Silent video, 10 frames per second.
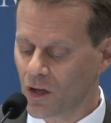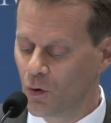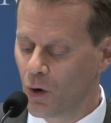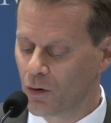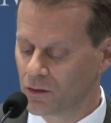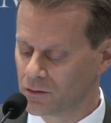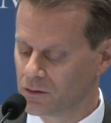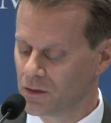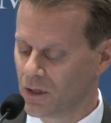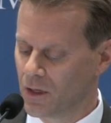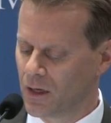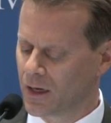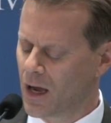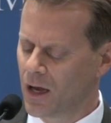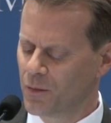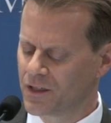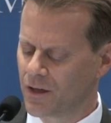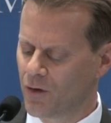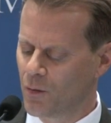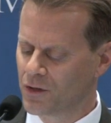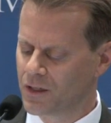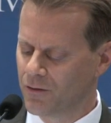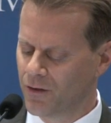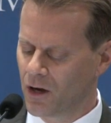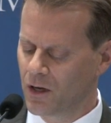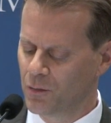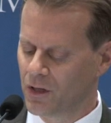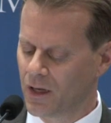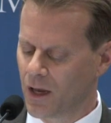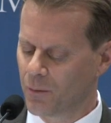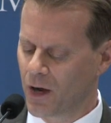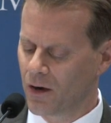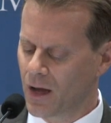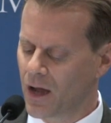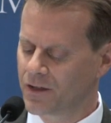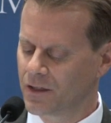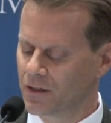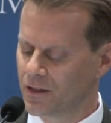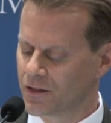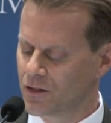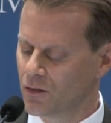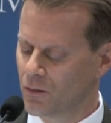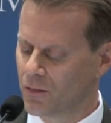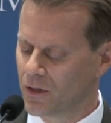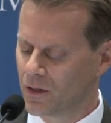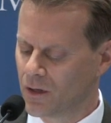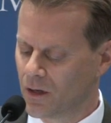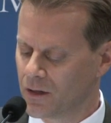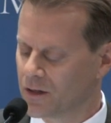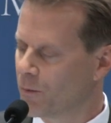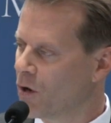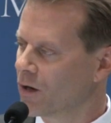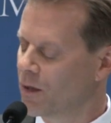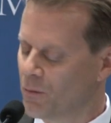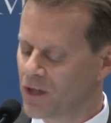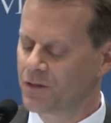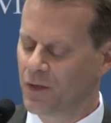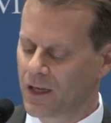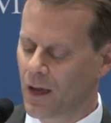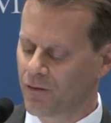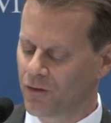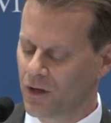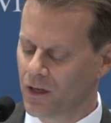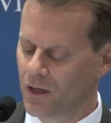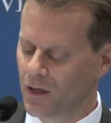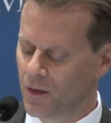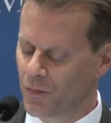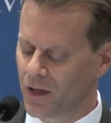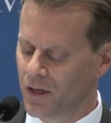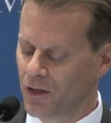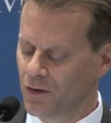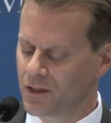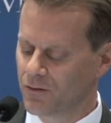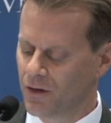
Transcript: Quote, economists have almost invariably and paradoxically assumed that the market must be kept free by the use of